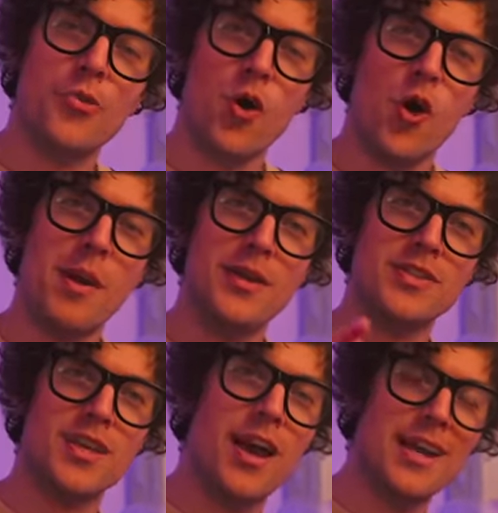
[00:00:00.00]
throw him
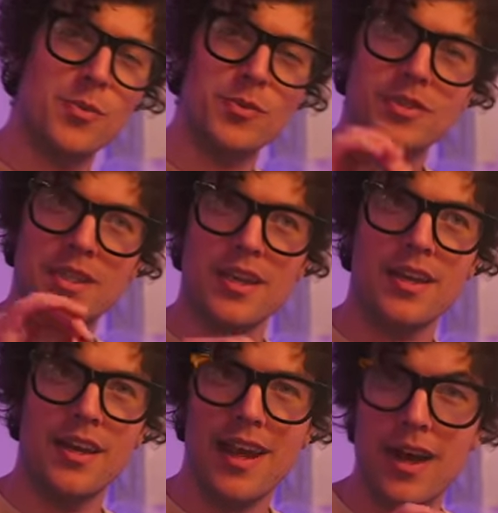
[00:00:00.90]
outside and we'll
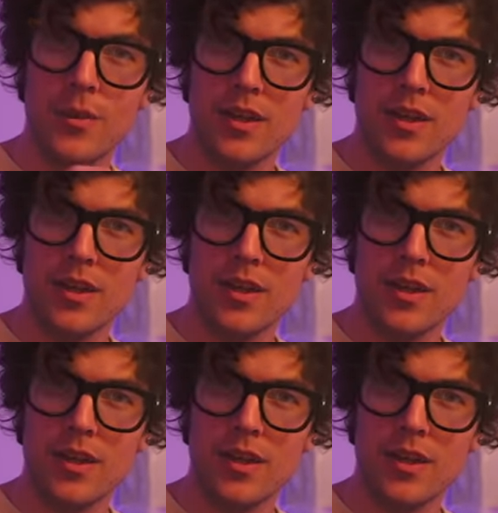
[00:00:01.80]
see how